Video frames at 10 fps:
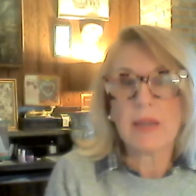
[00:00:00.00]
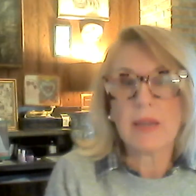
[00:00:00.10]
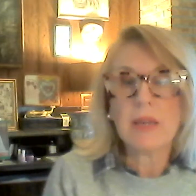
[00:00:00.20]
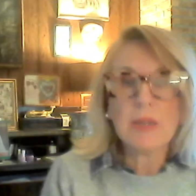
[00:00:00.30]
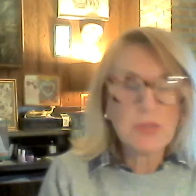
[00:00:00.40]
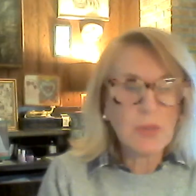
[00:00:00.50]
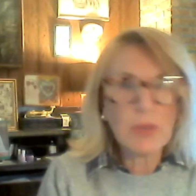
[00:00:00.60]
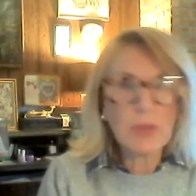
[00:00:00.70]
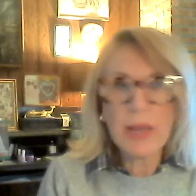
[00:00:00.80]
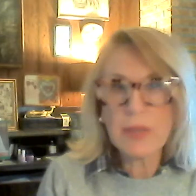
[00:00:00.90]
So leg at
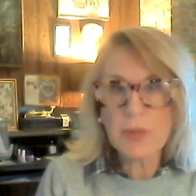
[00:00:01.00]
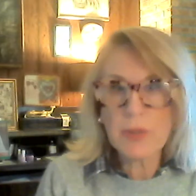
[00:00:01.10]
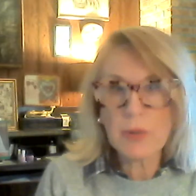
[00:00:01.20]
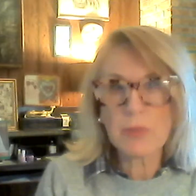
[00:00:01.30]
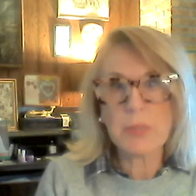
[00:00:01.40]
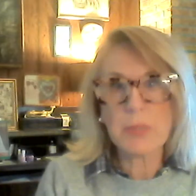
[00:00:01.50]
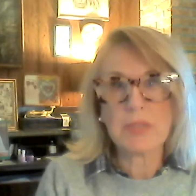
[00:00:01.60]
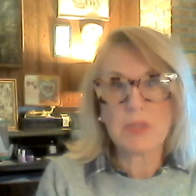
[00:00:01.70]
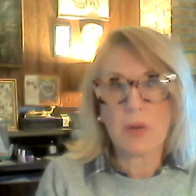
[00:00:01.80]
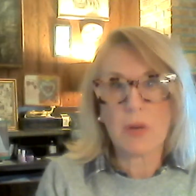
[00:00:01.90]
the girth means go,
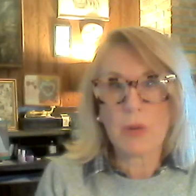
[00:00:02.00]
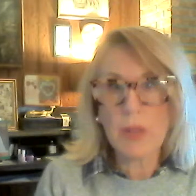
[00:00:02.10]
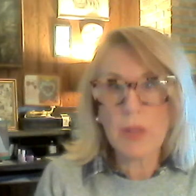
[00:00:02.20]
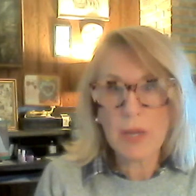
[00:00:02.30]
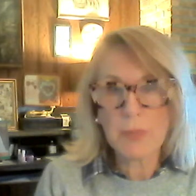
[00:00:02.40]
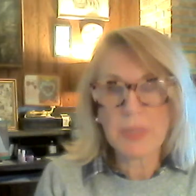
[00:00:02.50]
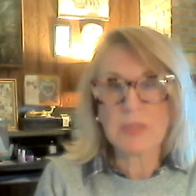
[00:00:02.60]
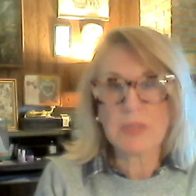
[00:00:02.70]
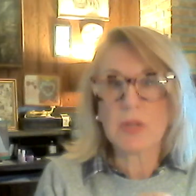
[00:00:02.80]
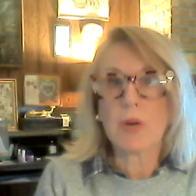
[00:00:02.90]
cluck means
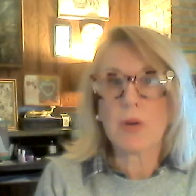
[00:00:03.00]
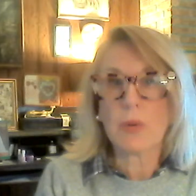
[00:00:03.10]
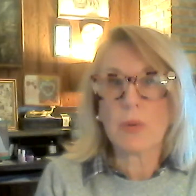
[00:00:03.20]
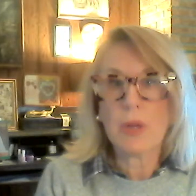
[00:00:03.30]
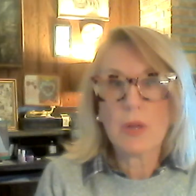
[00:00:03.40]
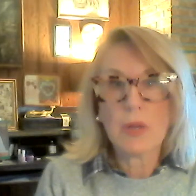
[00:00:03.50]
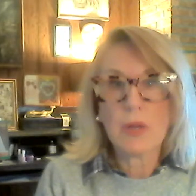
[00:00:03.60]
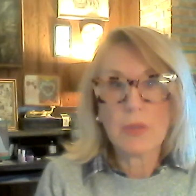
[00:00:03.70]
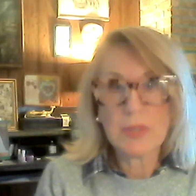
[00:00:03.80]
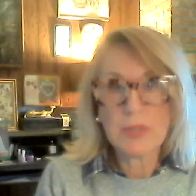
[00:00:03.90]
go, the
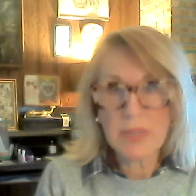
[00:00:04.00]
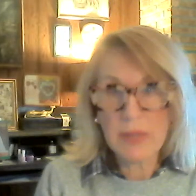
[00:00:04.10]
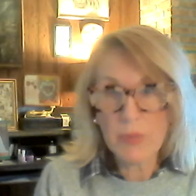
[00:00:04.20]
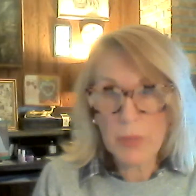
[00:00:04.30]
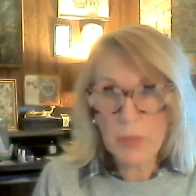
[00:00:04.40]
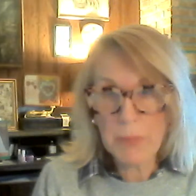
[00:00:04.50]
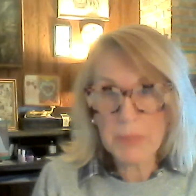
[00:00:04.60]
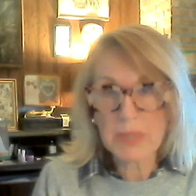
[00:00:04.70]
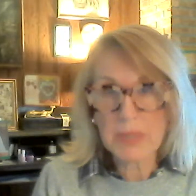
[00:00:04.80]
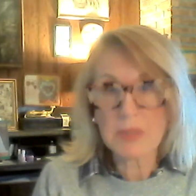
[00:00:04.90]
sight of the whip means
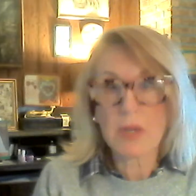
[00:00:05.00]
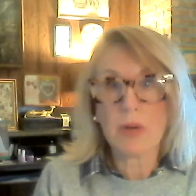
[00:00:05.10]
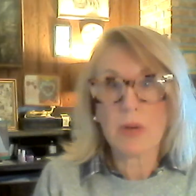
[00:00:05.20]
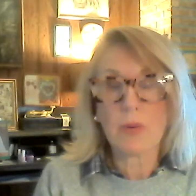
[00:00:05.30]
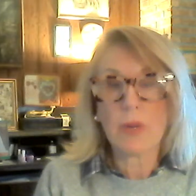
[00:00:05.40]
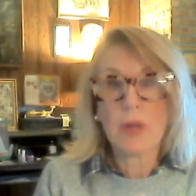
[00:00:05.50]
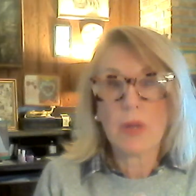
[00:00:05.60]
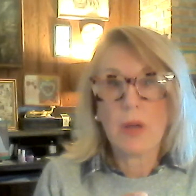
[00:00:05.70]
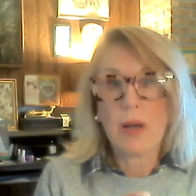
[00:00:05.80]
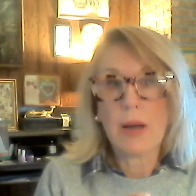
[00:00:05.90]
go.
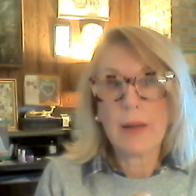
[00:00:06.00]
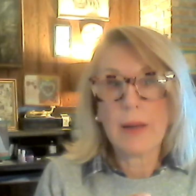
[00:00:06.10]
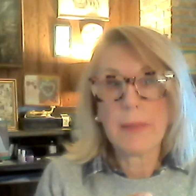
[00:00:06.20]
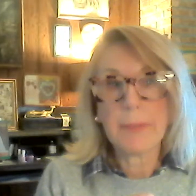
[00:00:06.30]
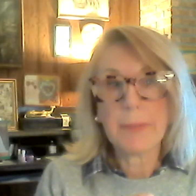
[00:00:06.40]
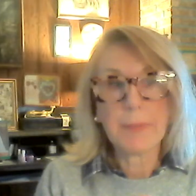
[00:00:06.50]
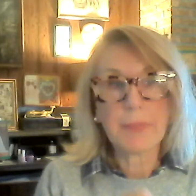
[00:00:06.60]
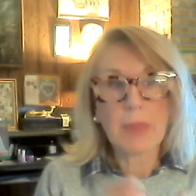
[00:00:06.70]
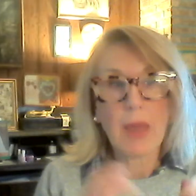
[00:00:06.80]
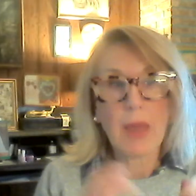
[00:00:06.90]

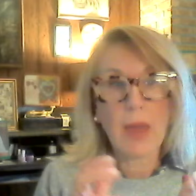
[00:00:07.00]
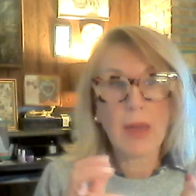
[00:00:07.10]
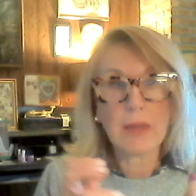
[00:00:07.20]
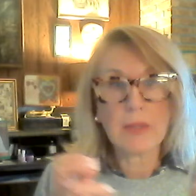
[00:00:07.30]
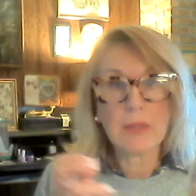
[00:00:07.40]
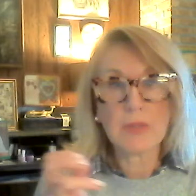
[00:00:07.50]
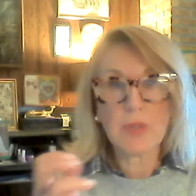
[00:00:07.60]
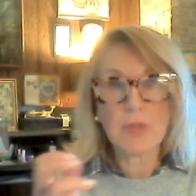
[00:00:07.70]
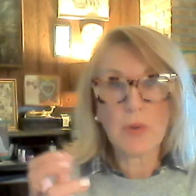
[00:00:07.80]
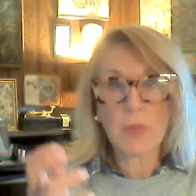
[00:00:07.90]
And so
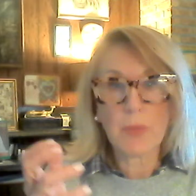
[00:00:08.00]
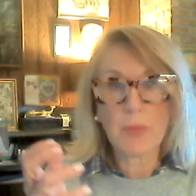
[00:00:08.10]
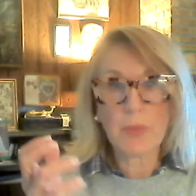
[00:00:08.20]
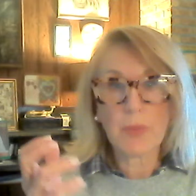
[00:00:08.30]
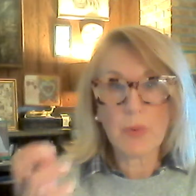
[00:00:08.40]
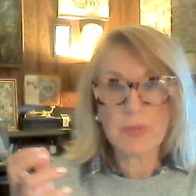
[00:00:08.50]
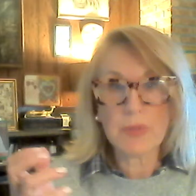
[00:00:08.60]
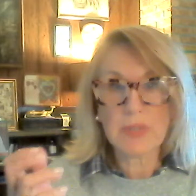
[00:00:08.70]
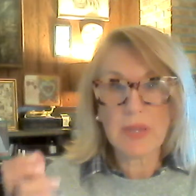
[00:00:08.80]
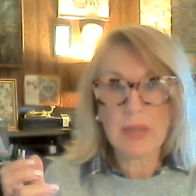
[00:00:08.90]
the horse
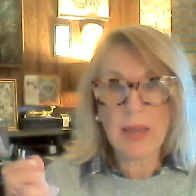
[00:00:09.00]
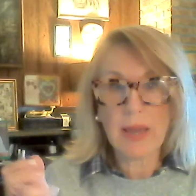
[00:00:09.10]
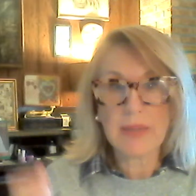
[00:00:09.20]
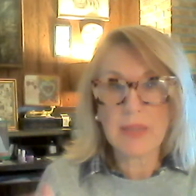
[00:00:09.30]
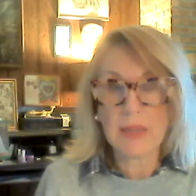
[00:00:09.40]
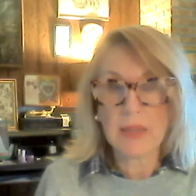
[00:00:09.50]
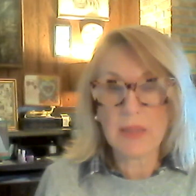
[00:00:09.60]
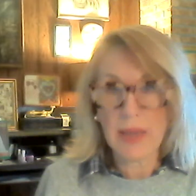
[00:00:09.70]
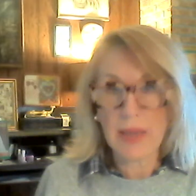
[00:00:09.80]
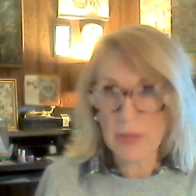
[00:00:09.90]
has a
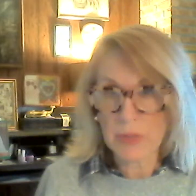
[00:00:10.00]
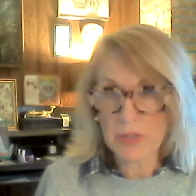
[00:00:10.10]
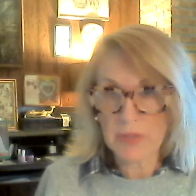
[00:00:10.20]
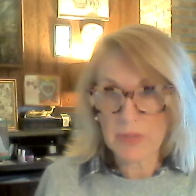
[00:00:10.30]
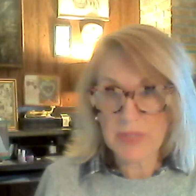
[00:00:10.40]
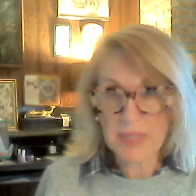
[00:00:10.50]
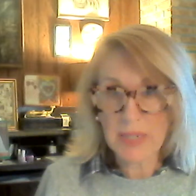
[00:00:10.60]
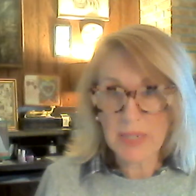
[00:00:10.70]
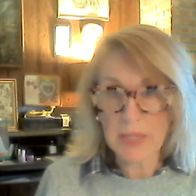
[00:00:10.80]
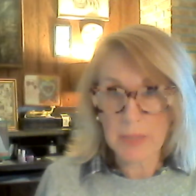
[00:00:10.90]
language of
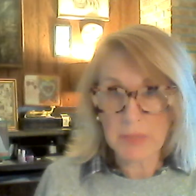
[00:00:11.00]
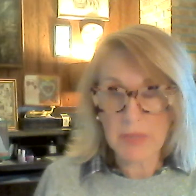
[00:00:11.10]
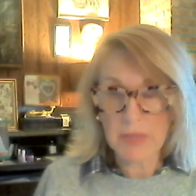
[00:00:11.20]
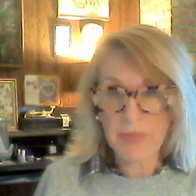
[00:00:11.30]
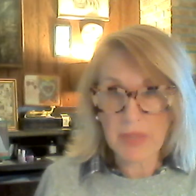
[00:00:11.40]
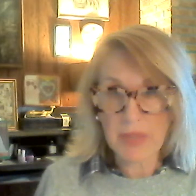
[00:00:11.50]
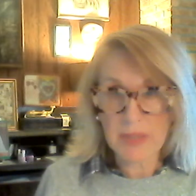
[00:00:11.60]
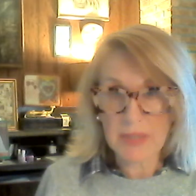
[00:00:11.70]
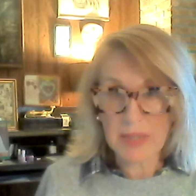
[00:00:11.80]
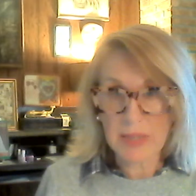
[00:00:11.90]
synonyms of things that he
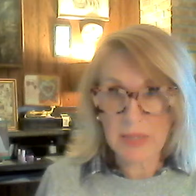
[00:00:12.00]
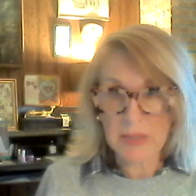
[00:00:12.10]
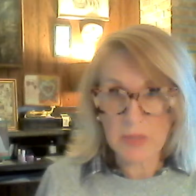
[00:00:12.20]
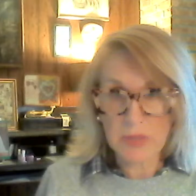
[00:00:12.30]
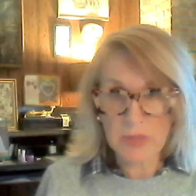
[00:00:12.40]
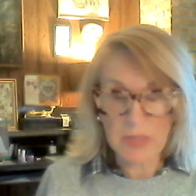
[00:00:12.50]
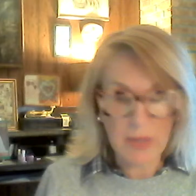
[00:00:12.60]
can associate.